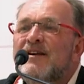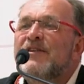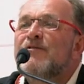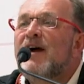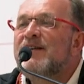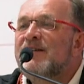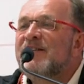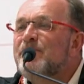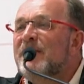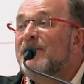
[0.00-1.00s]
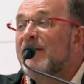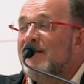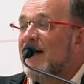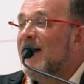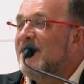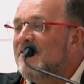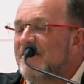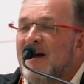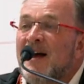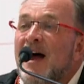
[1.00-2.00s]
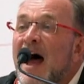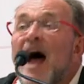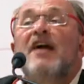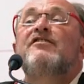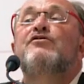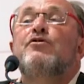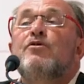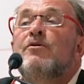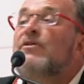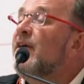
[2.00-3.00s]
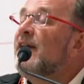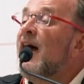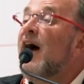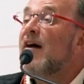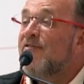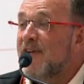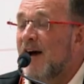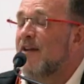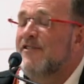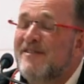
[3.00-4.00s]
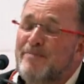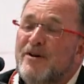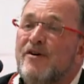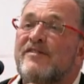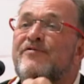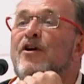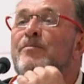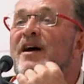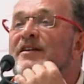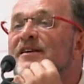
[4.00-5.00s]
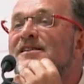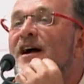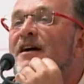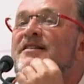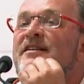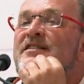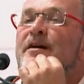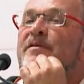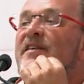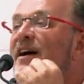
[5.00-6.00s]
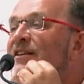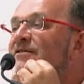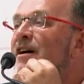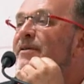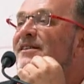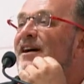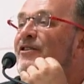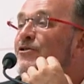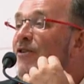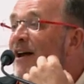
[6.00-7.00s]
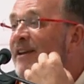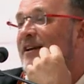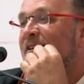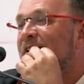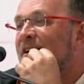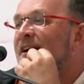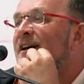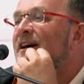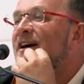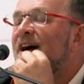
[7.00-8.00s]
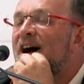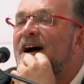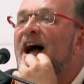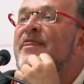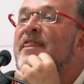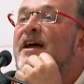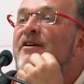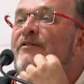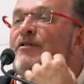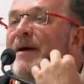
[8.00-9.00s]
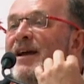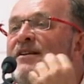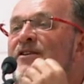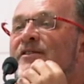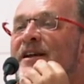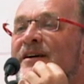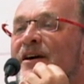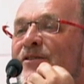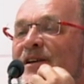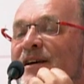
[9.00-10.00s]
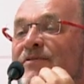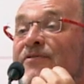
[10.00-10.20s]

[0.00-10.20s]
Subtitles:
the Iranians believe it's theirs, as do the Afghans, because from Nadir Shah, it ended up in the hands of Ahmad Shah Durrani. And there it remained, only